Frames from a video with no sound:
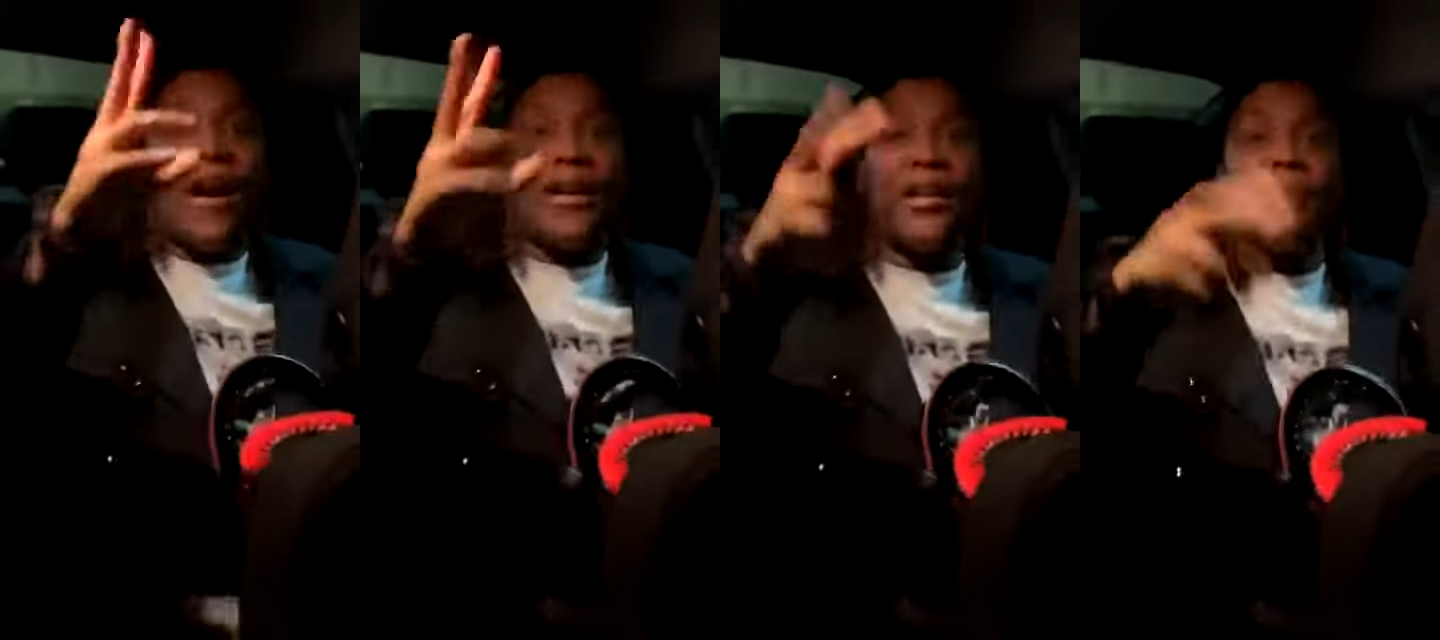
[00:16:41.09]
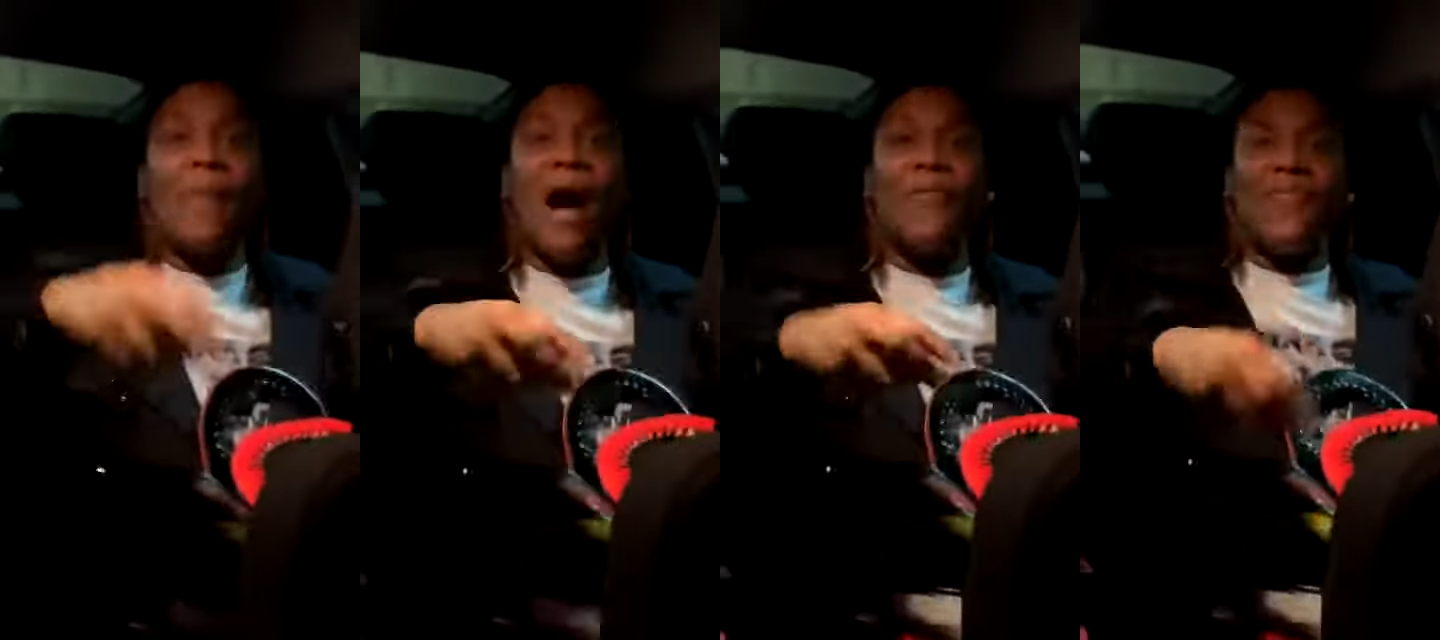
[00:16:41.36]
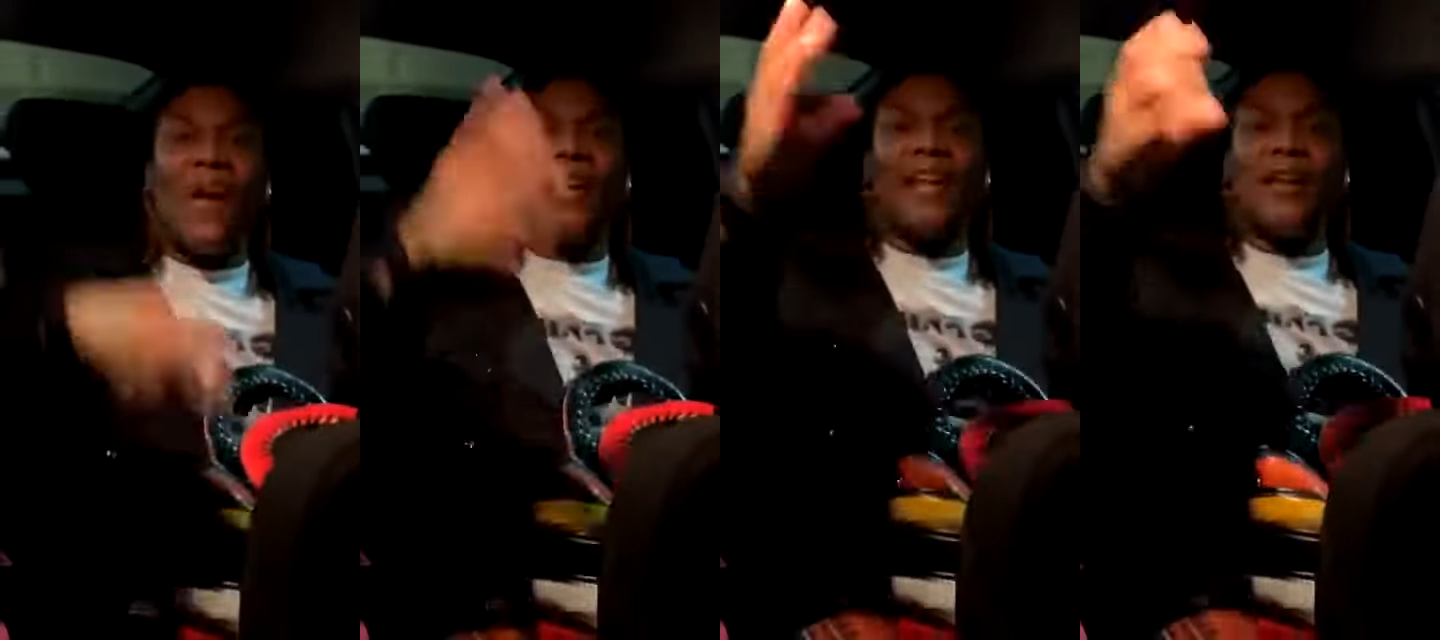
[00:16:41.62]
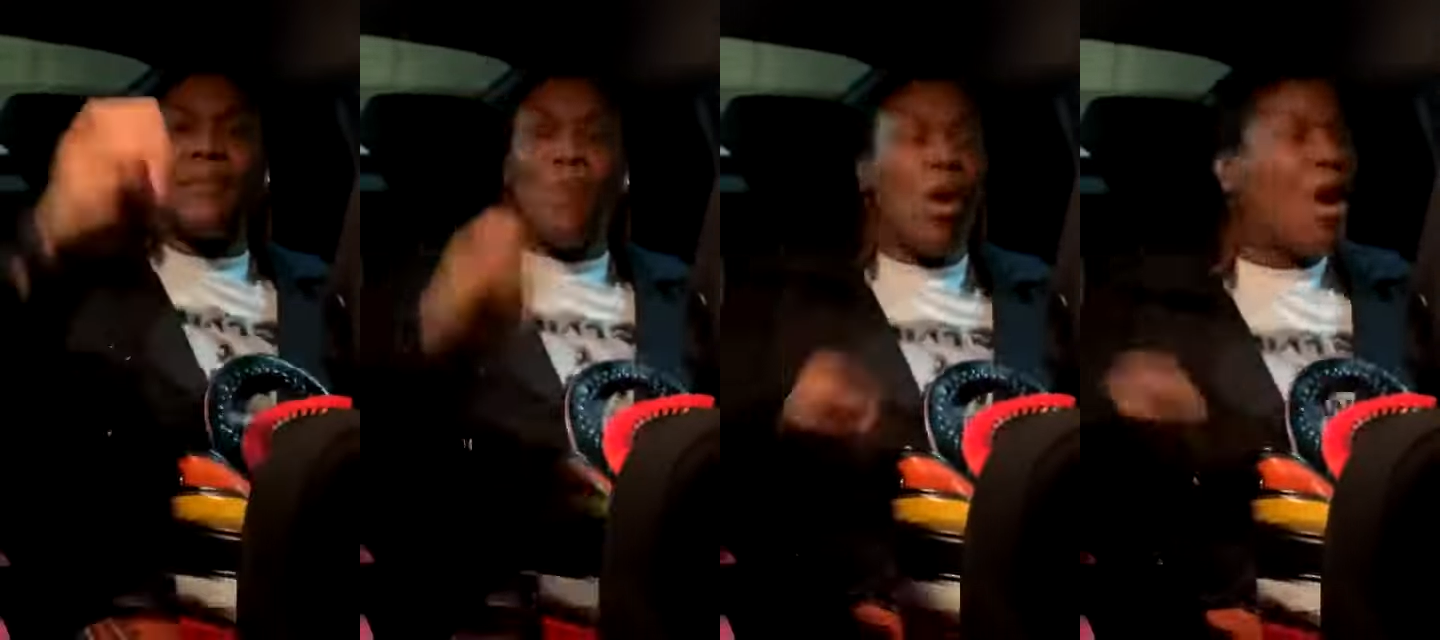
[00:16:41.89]
fucking the
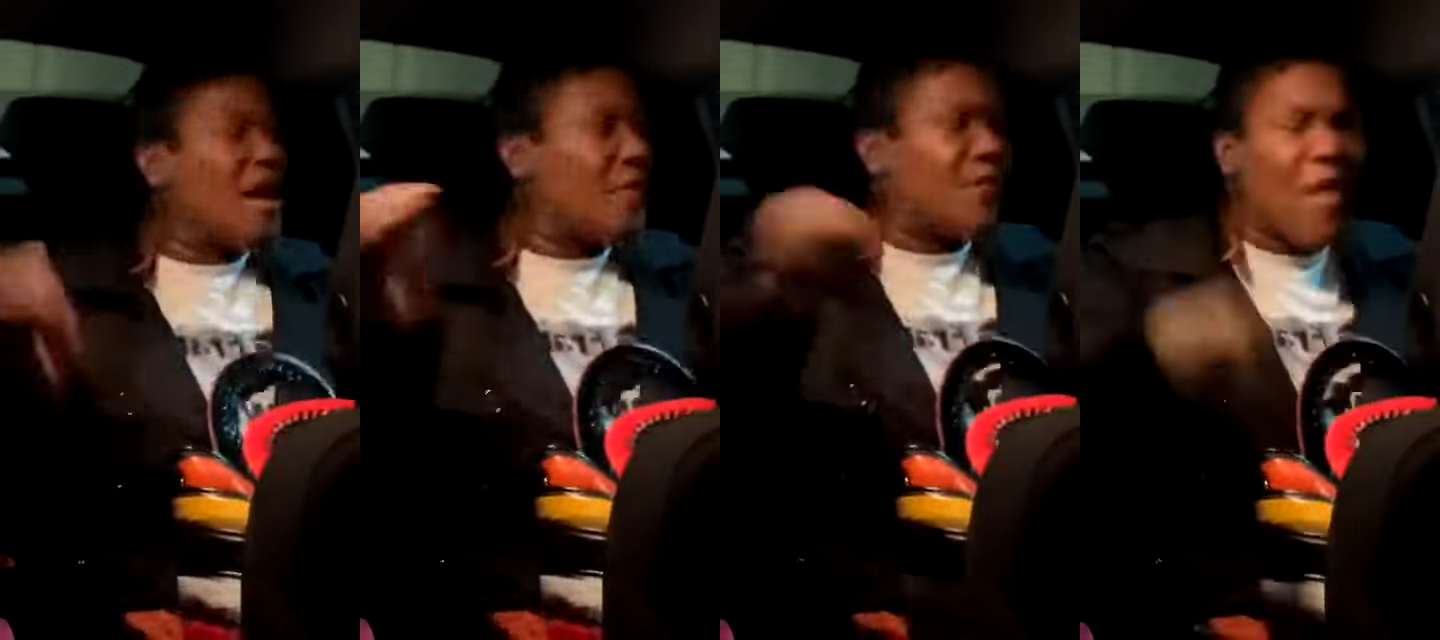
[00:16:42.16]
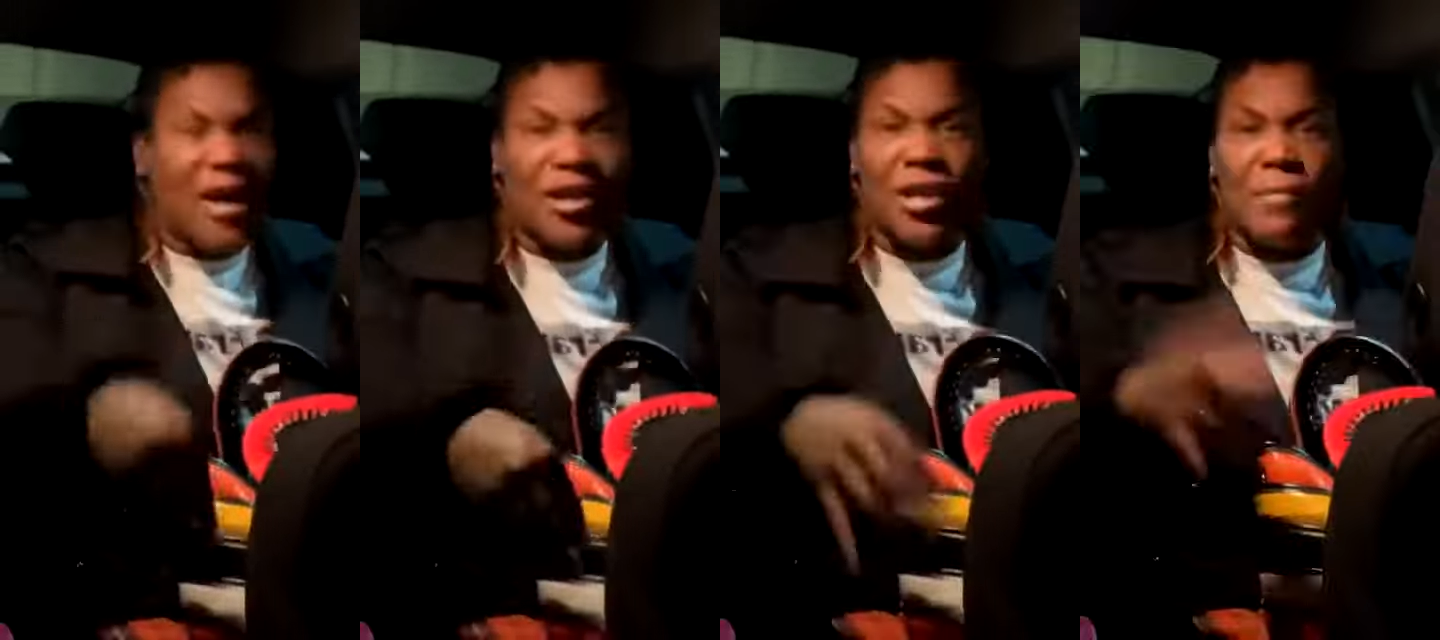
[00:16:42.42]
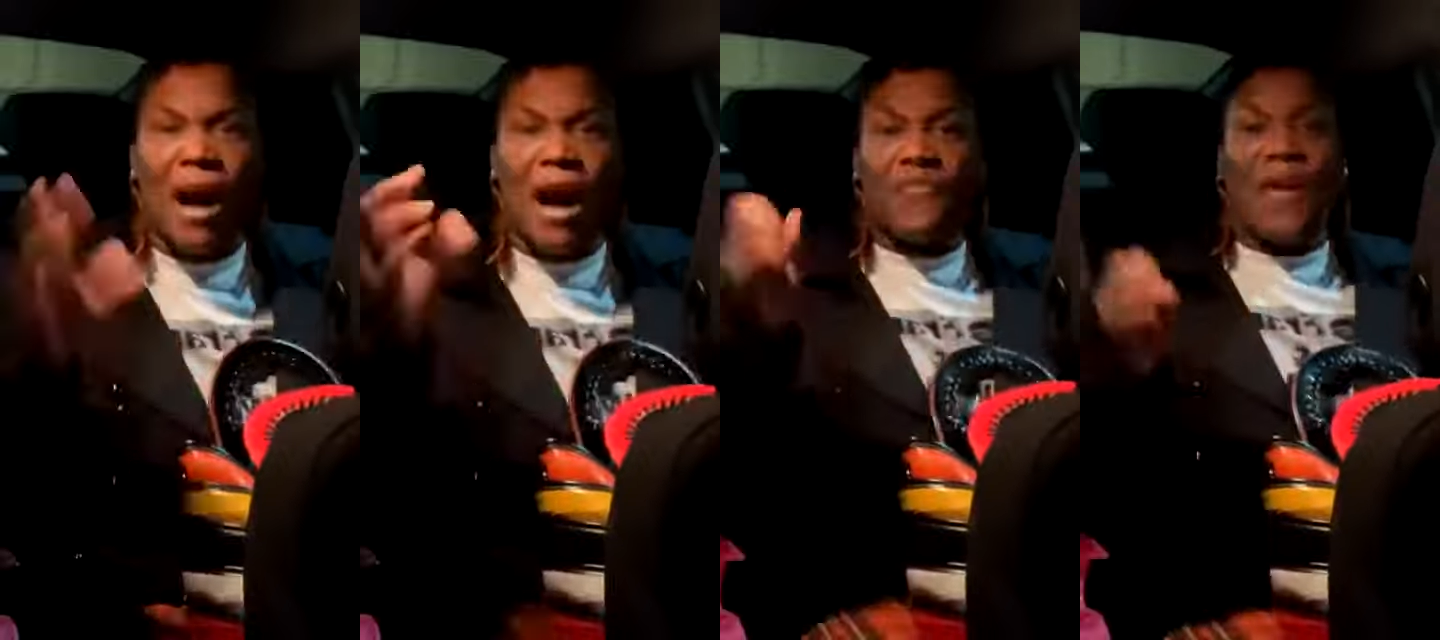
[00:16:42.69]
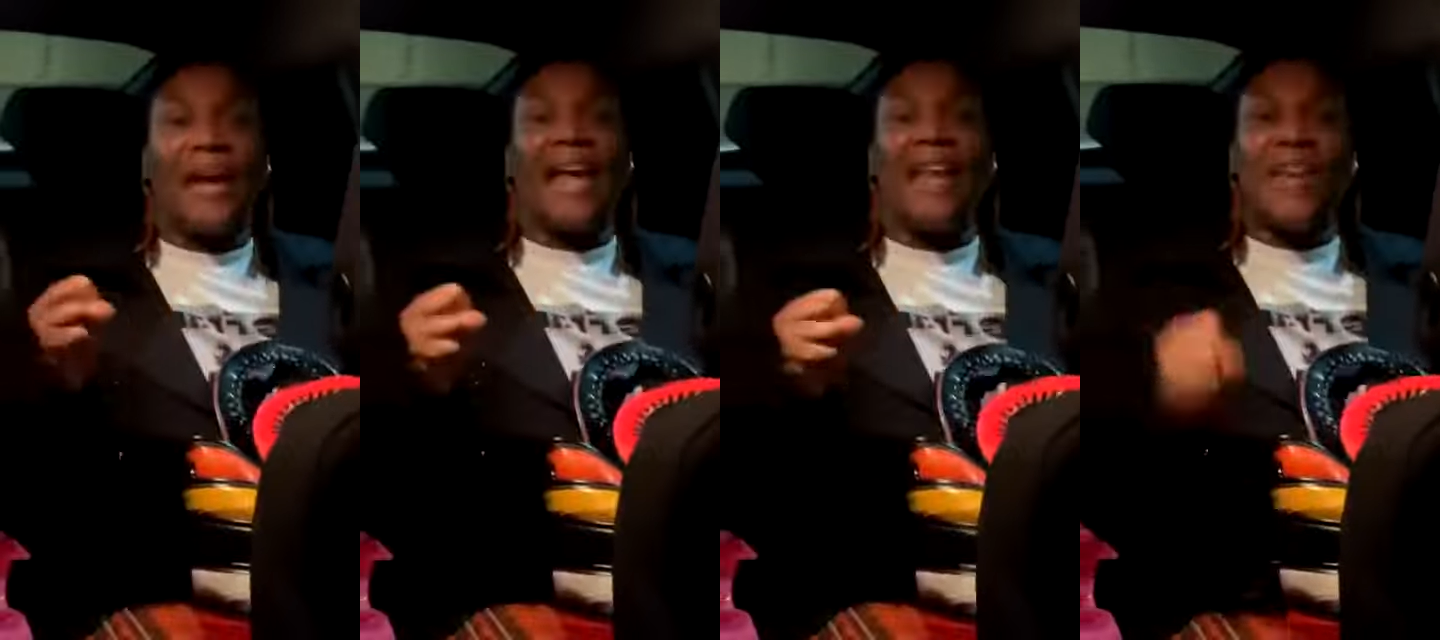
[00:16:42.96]
motherfucker in the morning, fucking the
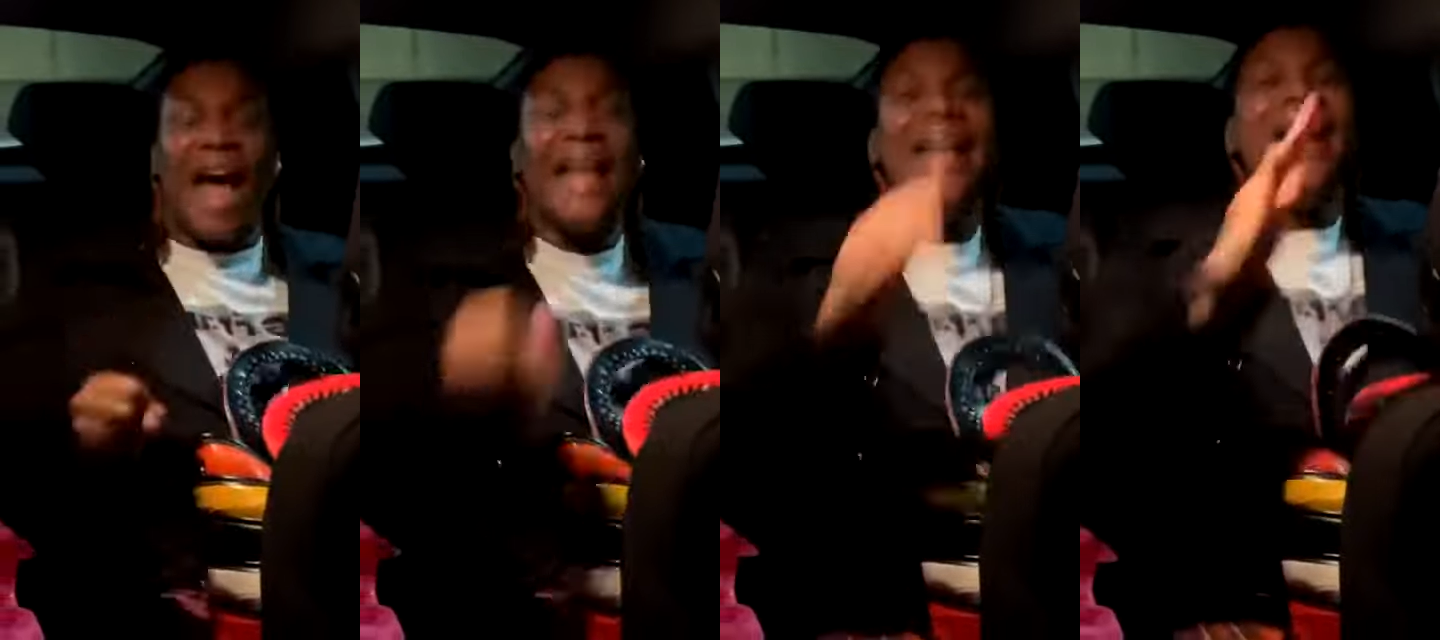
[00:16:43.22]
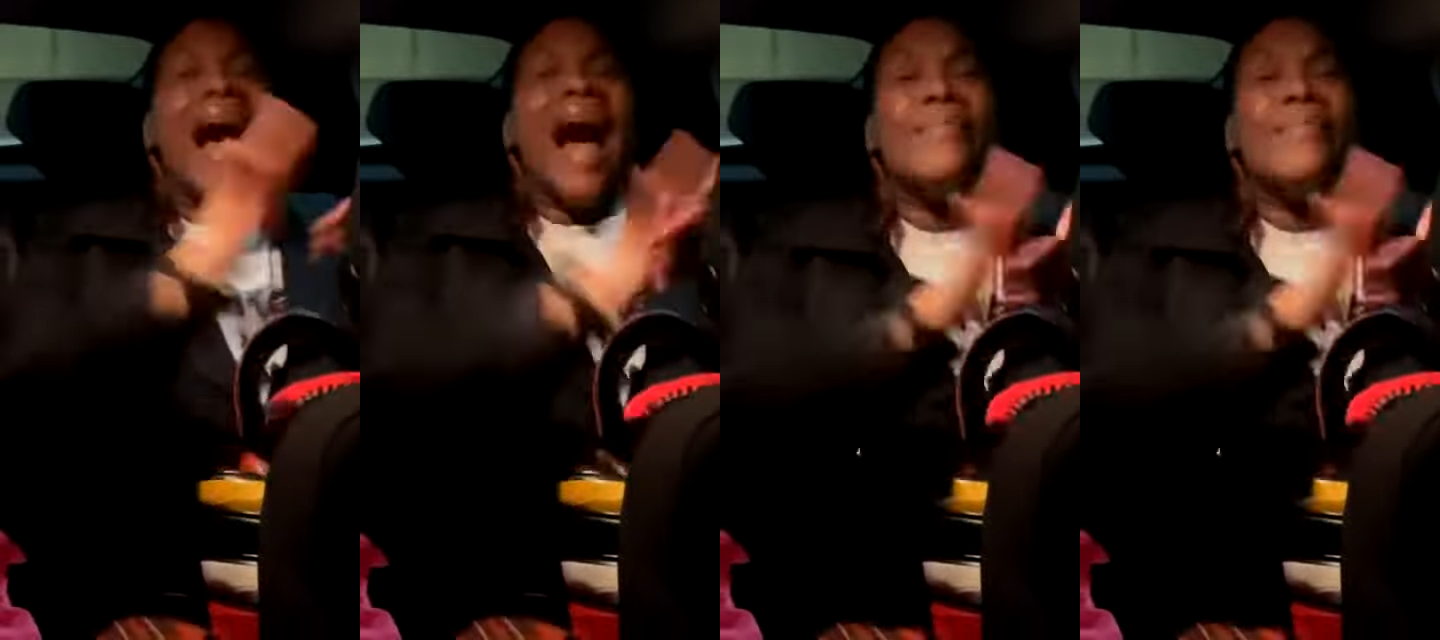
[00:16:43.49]
motherfucker at night.